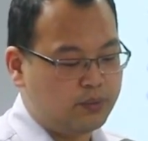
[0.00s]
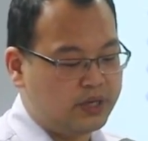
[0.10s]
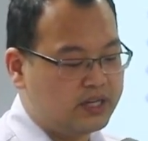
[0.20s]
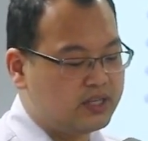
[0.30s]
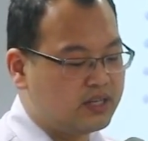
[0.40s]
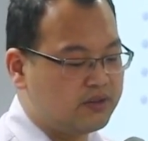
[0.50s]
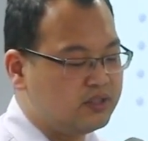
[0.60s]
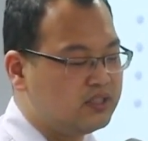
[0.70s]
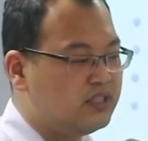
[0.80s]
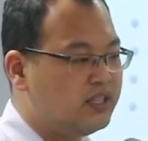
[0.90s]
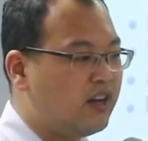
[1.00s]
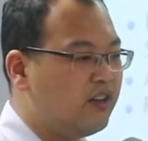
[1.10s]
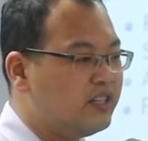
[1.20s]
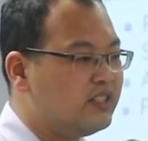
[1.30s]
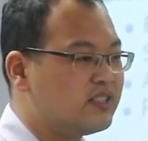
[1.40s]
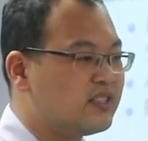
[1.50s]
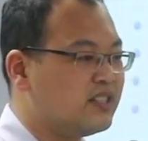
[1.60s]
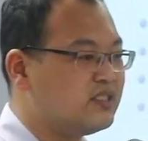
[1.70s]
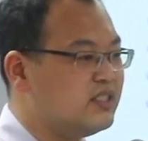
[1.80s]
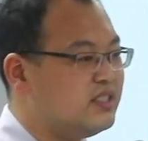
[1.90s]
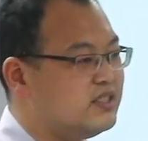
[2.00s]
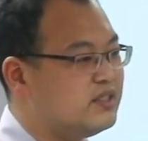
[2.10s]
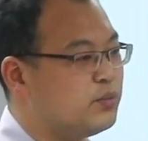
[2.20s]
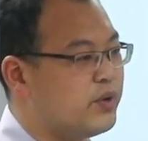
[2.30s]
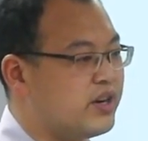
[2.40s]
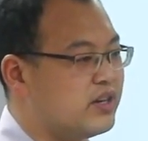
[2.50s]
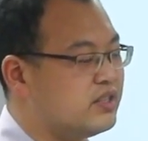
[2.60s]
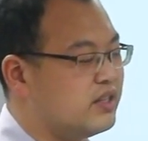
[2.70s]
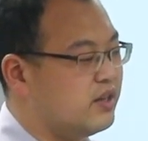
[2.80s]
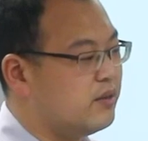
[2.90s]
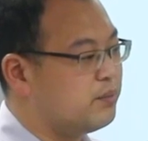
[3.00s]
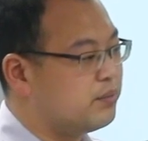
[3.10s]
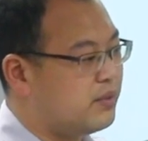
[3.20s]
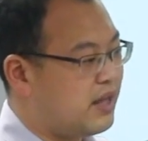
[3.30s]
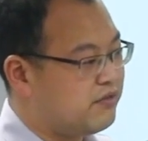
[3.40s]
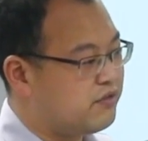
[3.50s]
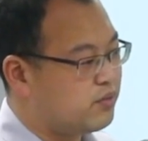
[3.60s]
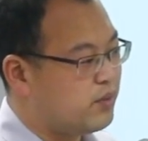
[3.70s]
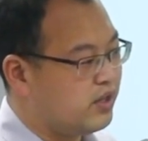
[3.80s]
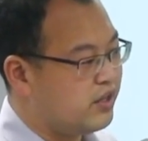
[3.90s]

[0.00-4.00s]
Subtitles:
We currently only discussing where the platform